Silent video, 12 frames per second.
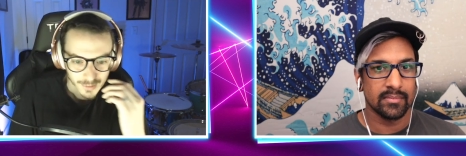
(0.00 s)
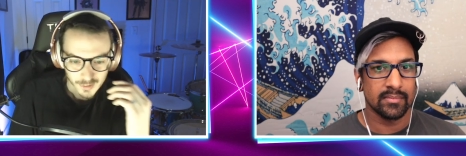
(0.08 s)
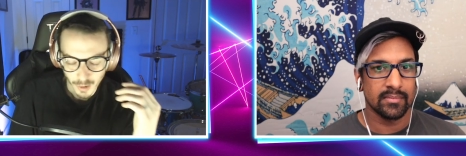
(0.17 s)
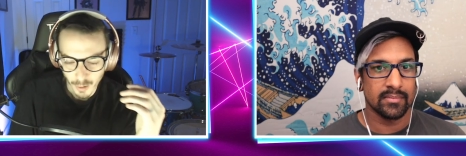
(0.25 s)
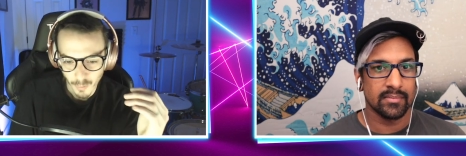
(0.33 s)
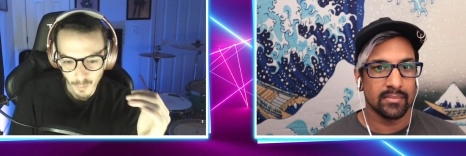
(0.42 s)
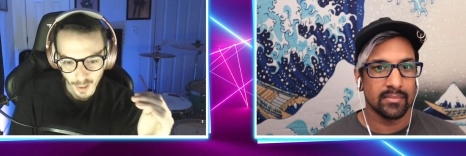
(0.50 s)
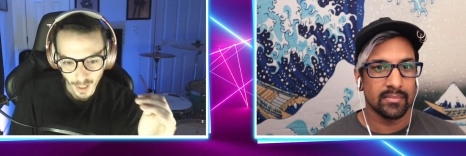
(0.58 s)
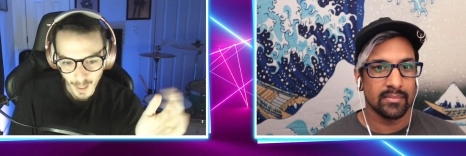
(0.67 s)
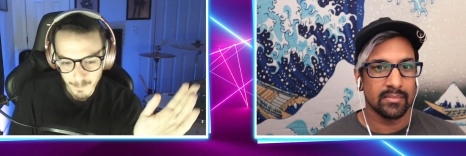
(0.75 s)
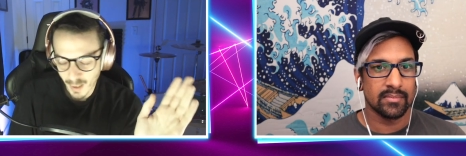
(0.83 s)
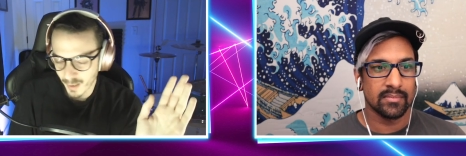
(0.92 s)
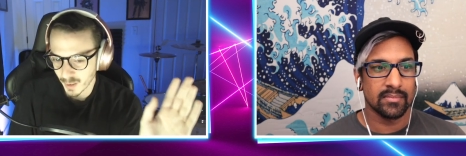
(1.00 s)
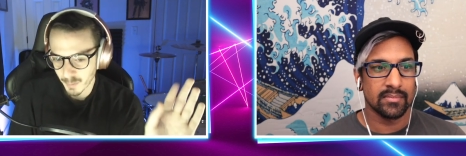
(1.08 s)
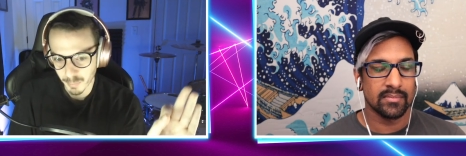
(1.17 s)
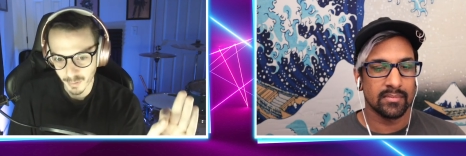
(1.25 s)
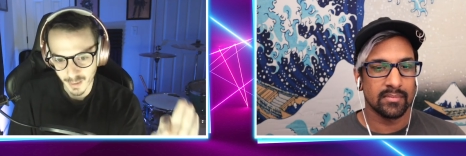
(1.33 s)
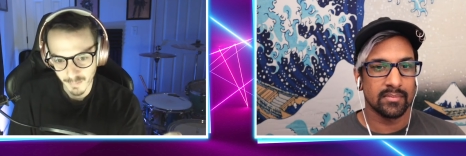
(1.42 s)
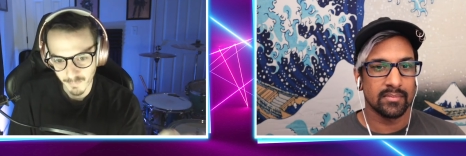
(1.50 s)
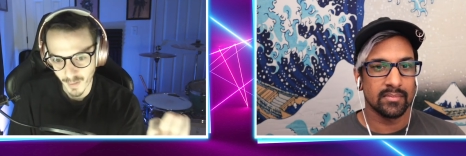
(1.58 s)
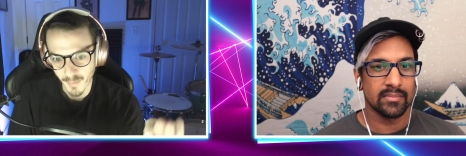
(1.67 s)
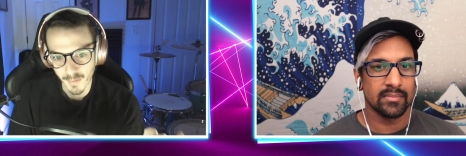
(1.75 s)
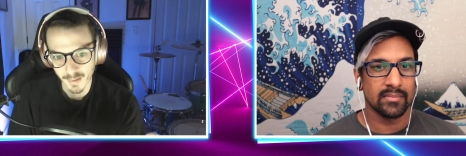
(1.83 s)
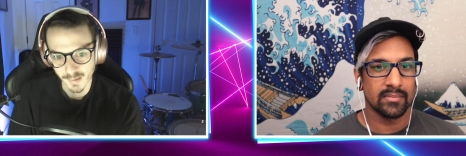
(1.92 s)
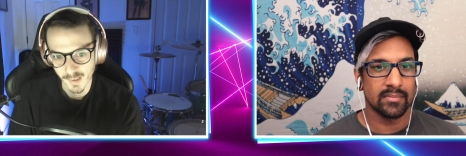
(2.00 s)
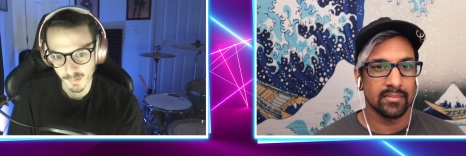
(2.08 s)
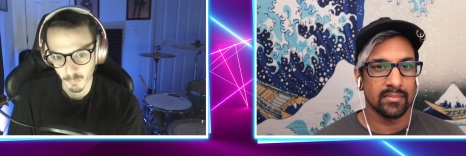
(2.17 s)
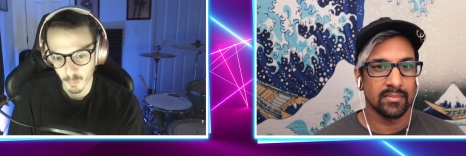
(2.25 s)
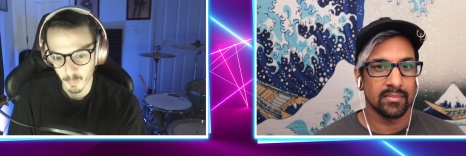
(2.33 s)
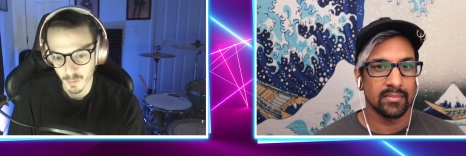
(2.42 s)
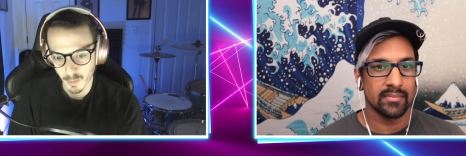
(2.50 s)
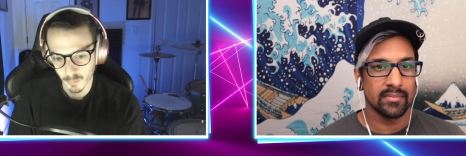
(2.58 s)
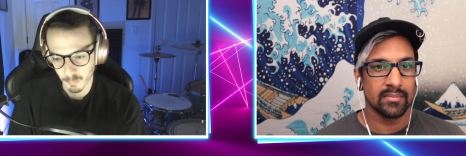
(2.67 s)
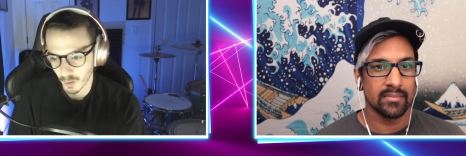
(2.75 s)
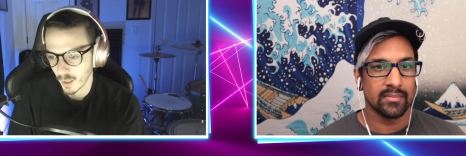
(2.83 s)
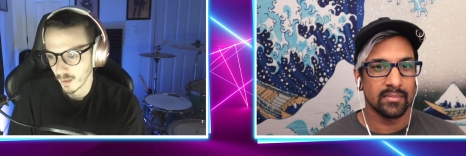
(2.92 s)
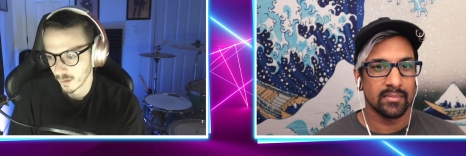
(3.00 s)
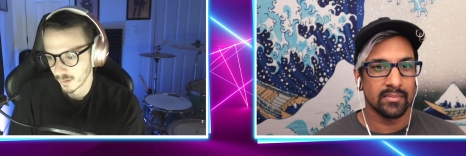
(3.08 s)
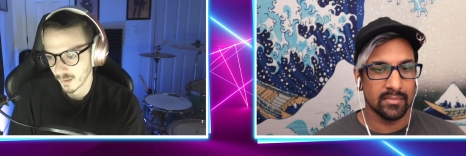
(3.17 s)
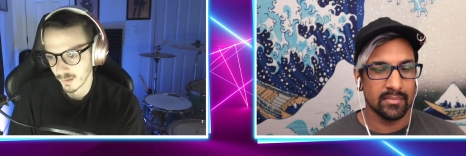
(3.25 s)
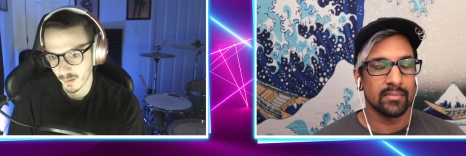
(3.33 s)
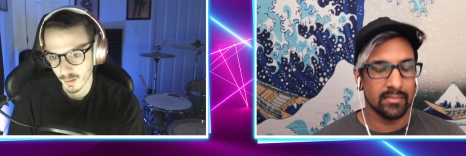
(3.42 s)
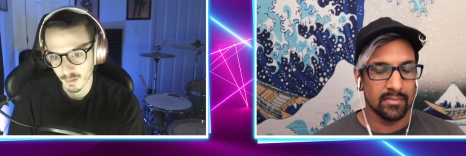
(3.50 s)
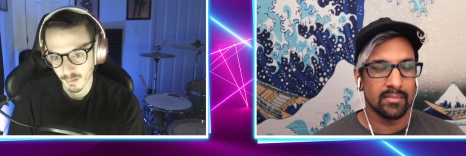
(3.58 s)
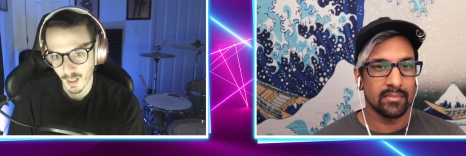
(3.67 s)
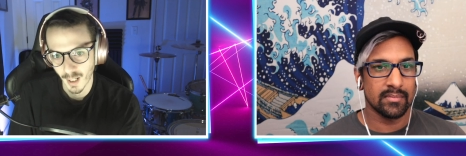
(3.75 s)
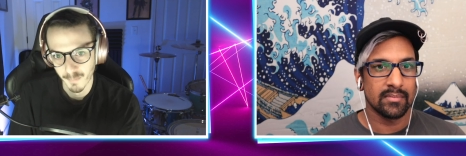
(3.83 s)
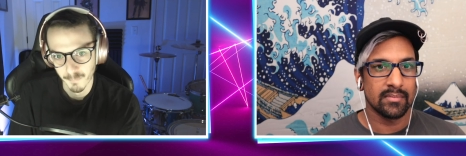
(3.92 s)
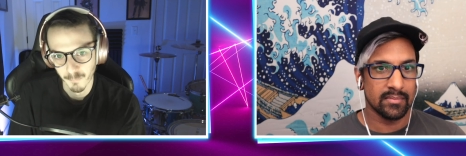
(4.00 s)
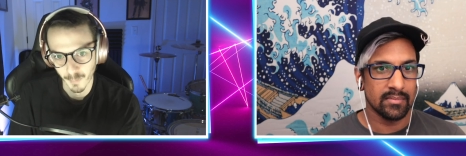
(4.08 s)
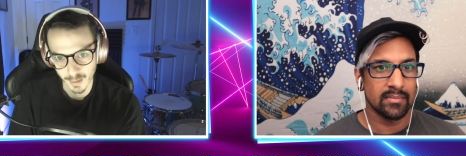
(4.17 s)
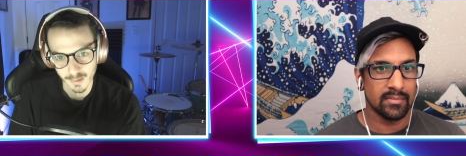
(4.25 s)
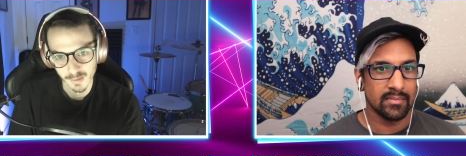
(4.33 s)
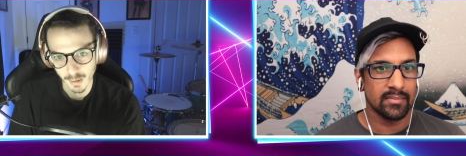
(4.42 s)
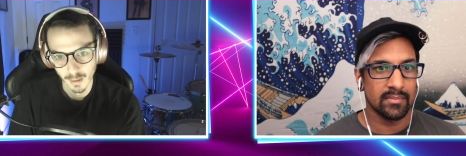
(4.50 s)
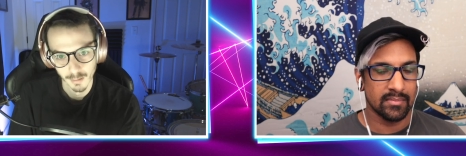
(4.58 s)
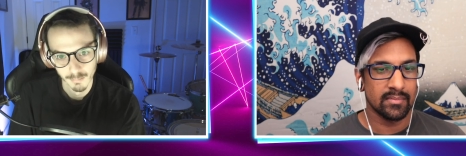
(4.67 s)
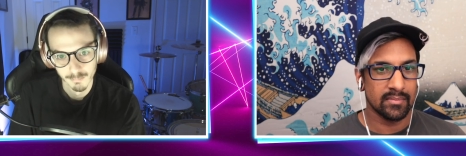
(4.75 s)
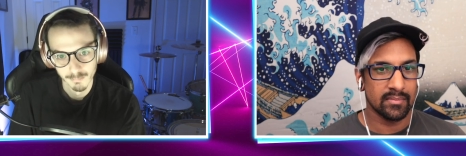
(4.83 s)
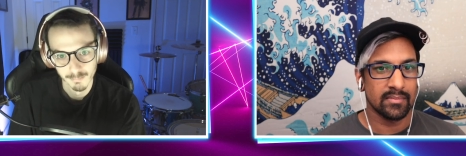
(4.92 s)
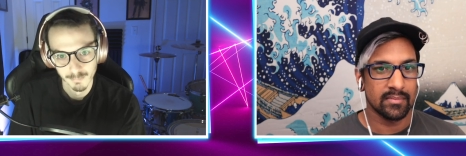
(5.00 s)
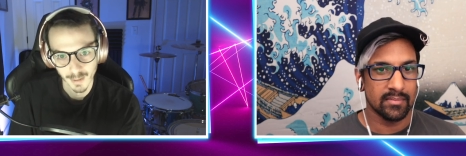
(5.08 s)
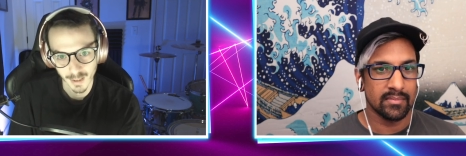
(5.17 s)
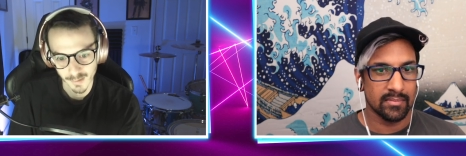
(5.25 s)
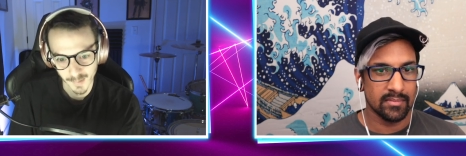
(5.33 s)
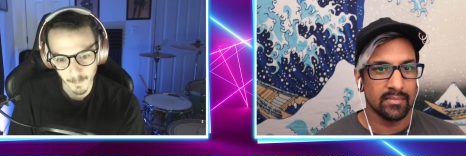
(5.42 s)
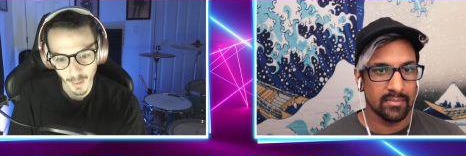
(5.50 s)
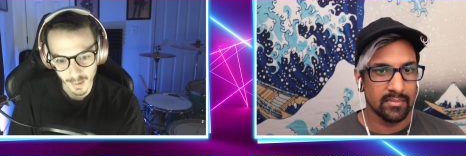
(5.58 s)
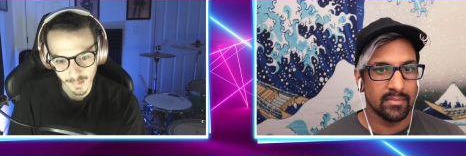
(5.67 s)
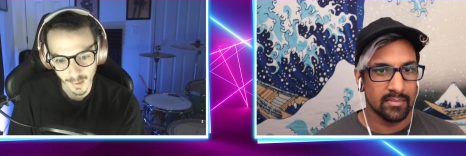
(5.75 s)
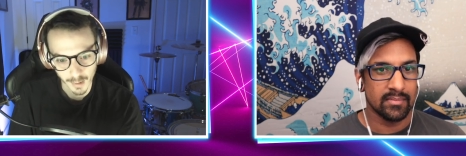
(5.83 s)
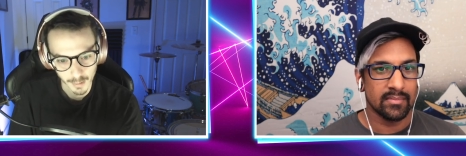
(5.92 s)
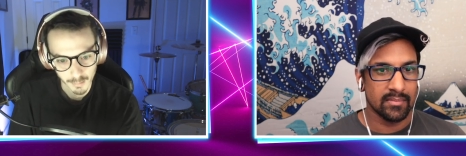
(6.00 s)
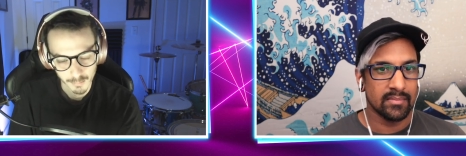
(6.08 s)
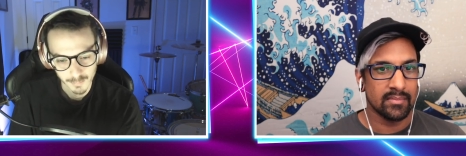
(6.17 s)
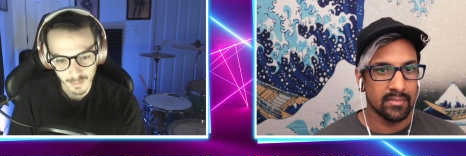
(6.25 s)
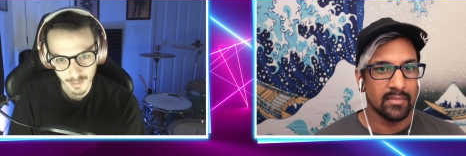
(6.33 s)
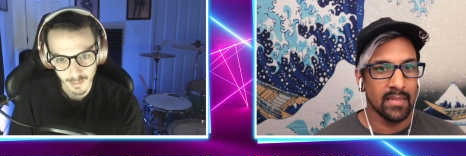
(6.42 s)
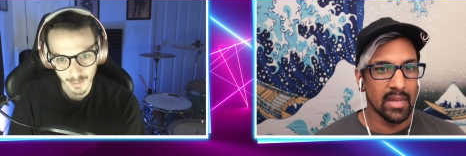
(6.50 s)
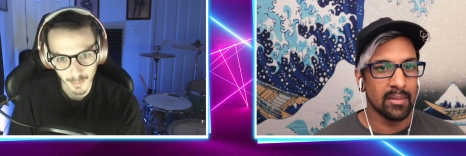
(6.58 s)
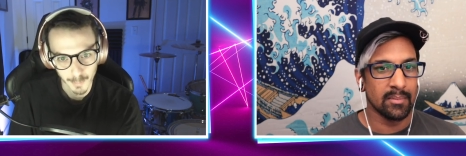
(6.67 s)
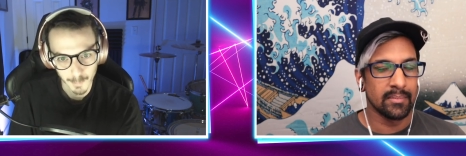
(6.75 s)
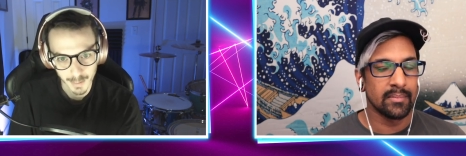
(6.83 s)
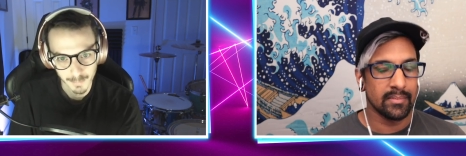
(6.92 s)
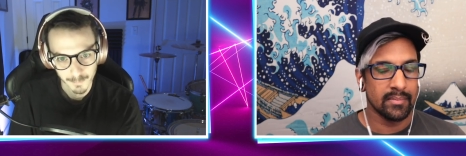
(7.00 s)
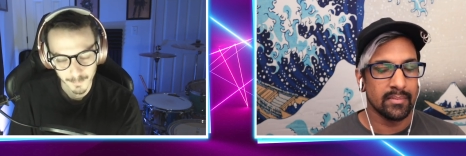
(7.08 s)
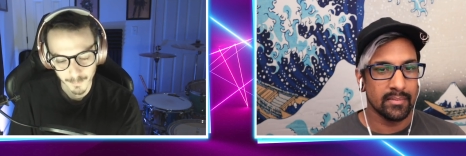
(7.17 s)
Speaker 1: So I'm not going to believe that this is a real product until I freaking see it in somebody's hand yeah. I mean,